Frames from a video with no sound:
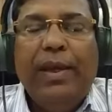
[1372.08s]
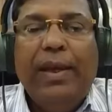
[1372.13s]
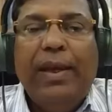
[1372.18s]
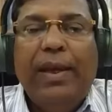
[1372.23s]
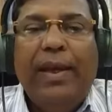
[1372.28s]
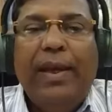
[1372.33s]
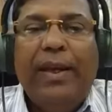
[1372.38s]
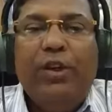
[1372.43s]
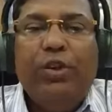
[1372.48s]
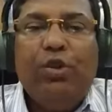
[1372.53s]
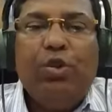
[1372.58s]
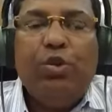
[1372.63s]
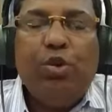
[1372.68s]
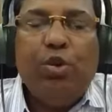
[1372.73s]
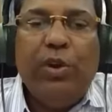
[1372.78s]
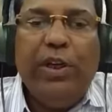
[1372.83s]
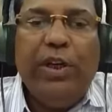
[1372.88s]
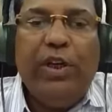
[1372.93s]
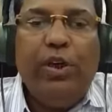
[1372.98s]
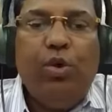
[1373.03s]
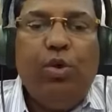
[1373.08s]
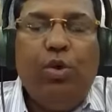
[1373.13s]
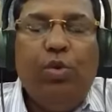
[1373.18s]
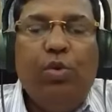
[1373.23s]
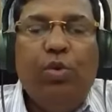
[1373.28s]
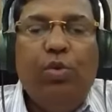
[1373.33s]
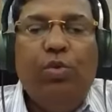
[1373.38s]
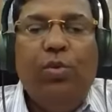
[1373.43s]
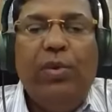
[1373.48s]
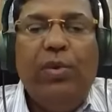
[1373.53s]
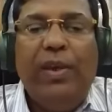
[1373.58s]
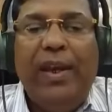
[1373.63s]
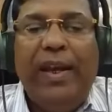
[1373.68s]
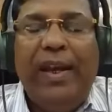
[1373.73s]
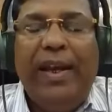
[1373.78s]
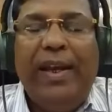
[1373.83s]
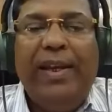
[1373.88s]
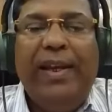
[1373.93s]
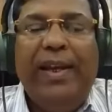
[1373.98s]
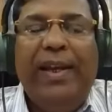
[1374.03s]
and show it to
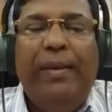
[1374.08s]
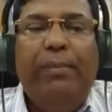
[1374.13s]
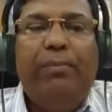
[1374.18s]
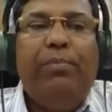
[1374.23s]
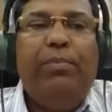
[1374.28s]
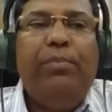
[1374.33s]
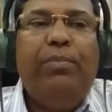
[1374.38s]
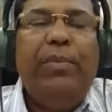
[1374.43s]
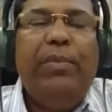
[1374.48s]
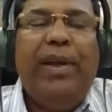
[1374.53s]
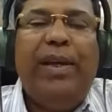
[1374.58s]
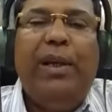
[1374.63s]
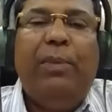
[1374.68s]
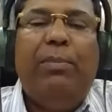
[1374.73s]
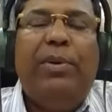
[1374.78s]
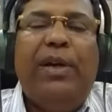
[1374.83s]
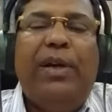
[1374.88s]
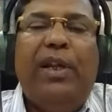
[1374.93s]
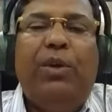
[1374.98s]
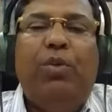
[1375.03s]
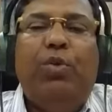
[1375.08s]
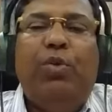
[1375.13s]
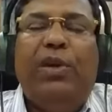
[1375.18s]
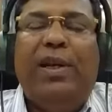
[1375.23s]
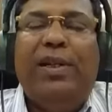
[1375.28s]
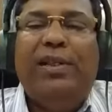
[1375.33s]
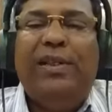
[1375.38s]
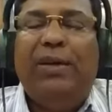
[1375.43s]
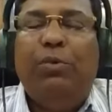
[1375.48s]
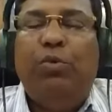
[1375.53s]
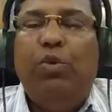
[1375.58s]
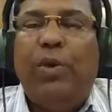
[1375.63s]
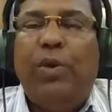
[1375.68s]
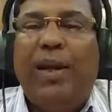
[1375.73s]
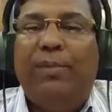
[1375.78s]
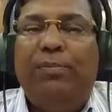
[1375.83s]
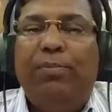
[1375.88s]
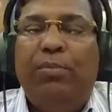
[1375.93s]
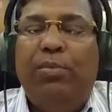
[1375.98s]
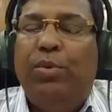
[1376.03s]
anybody who
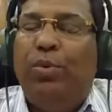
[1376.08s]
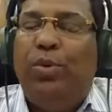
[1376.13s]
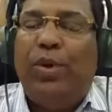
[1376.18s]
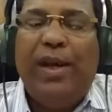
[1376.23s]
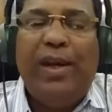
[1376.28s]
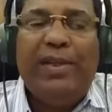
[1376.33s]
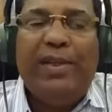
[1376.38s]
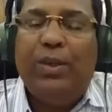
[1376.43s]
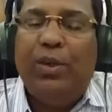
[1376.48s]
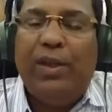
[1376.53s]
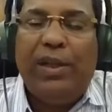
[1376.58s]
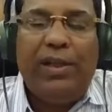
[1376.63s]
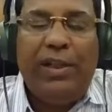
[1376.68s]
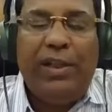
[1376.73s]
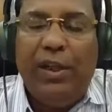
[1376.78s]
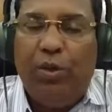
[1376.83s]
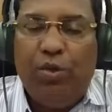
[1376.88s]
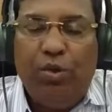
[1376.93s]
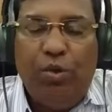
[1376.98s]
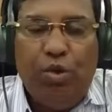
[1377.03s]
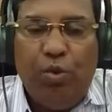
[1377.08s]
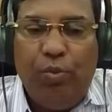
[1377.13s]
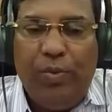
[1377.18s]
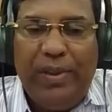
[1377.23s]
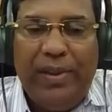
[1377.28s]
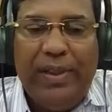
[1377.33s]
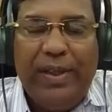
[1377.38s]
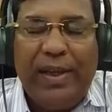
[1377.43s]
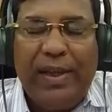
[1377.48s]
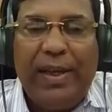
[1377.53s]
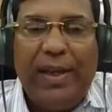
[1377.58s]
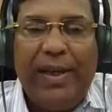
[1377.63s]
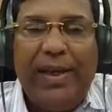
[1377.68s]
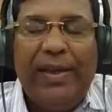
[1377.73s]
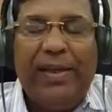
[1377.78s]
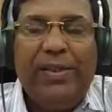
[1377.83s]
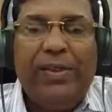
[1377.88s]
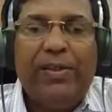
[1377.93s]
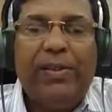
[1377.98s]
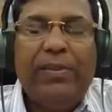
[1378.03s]
has nothing to do with the
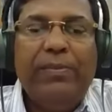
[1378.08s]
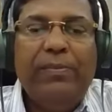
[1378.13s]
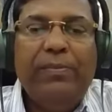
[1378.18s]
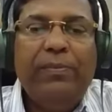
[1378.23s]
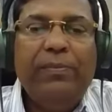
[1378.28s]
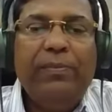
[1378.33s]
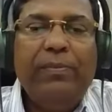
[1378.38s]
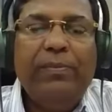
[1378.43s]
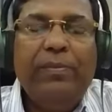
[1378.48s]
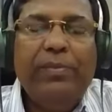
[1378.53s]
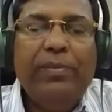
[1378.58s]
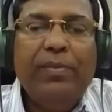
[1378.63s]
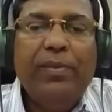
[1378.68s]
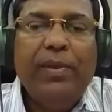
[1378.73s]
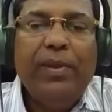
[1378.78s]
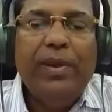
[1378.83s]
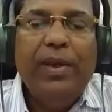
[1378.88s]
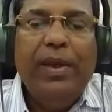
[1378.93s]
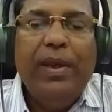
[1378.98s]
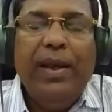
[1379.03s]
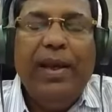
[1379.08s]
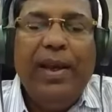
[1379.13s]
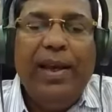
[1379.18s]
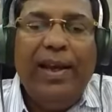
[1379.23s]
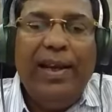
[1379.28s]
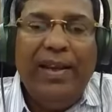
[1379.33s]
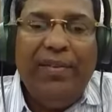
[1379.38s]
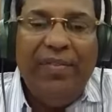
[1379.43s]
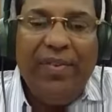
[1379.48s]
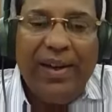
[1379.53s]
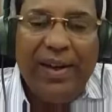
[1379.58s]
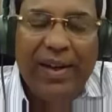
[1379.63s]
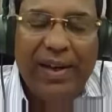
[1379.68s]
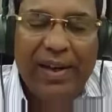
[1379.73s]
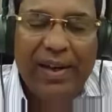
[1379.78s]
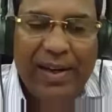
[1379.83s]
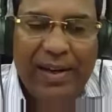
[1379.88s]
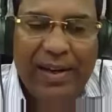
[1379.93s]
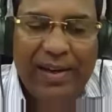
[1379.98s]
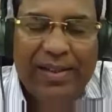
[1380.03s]
case, and if you can
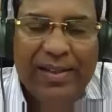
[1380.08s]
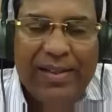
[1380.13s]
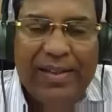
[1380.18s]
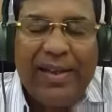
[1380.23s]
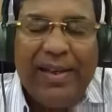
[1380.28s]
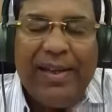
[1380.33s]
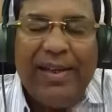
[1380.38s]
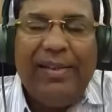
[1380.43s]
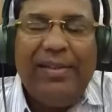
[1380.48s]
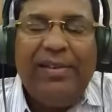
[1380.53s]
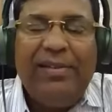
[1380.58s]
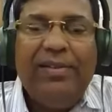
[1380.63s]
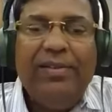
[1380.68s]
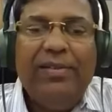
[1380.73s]
understand